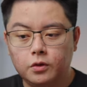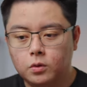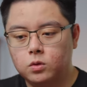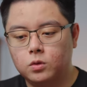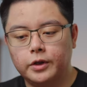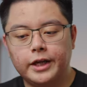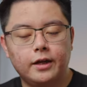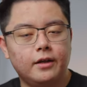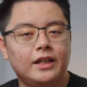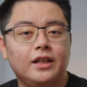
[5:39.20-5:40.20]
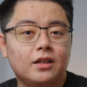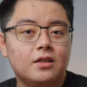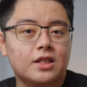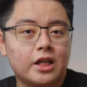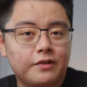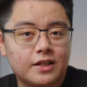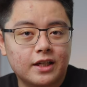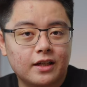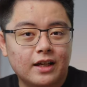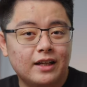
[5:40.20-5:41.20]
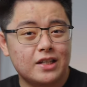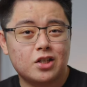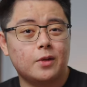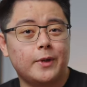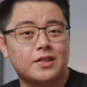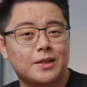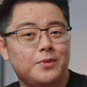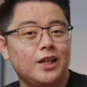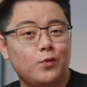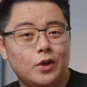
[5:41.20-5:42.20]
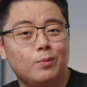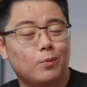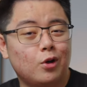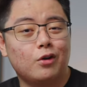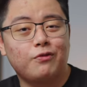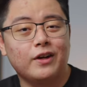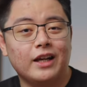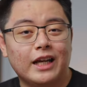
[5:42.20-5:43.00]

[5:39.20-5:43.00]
Whew, okay, technical stuff aside, let's talk about something with more fun.